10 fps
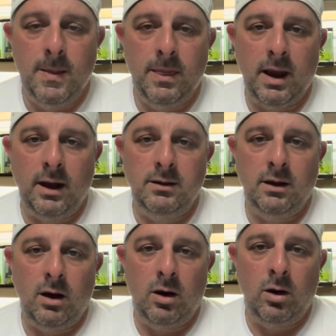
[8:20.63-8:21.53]
that
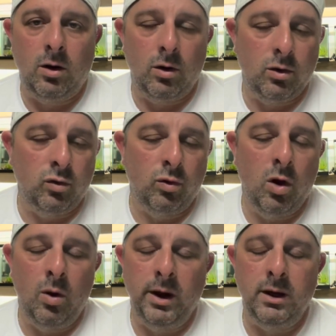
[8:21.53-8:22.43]
are
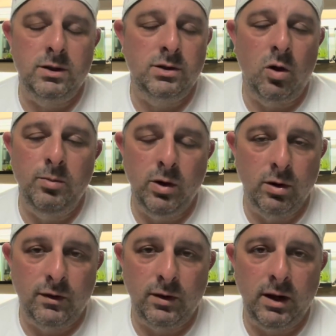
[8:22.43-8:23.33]
growing so
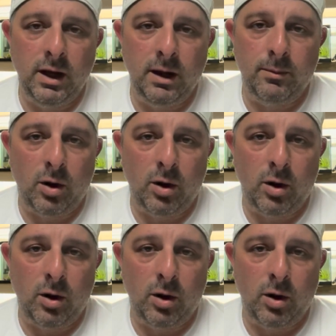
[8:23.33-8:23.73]
beautifully and